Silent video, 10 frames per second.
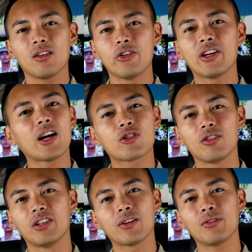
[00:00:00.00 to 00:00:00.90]
You guys
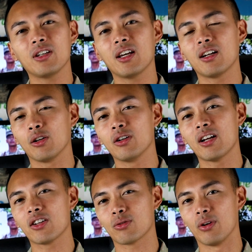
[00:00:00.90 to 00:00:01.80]
should definitely get a good
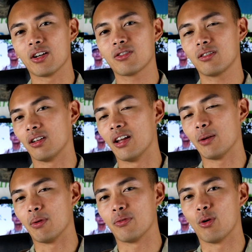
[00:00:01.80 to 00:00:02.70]
night's rest the
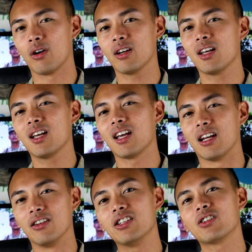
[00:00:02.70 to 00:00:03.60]
night before and
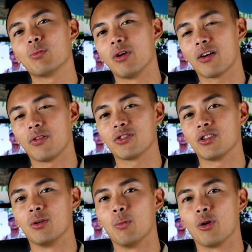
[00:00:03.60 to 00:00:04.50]
a decent breakfast
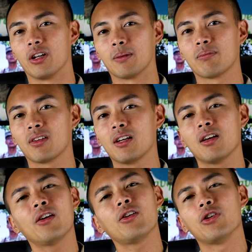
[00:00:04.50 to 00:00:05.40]
in the morning.
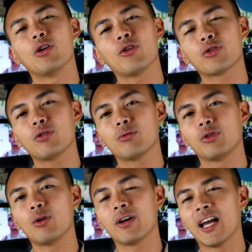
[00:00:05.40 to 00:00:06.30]
You also don't